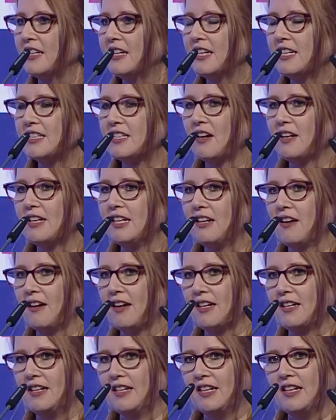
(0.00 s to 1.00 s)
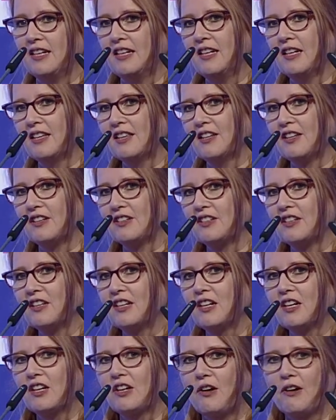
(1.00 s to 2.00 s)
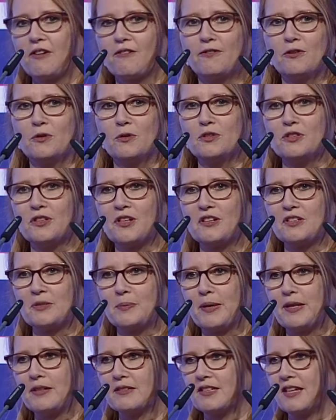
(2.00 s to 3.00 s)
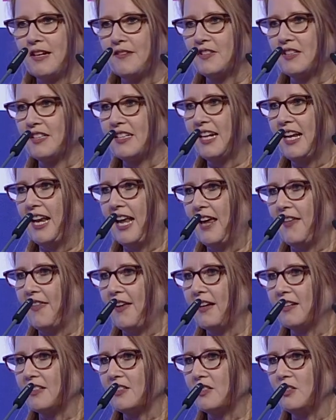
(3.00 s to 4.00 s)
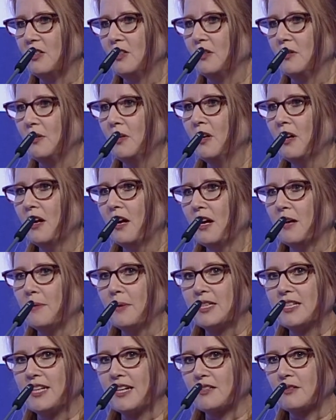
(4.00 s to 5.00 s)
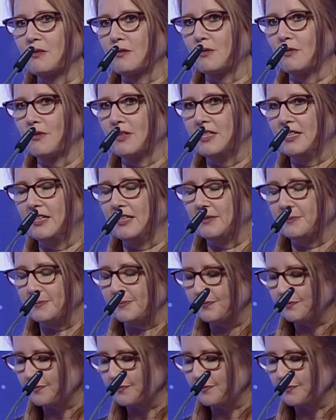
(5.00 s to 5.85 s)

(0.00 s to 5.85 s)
it's highly likely that going forward you're going to be able to have to declare that to a tax authority.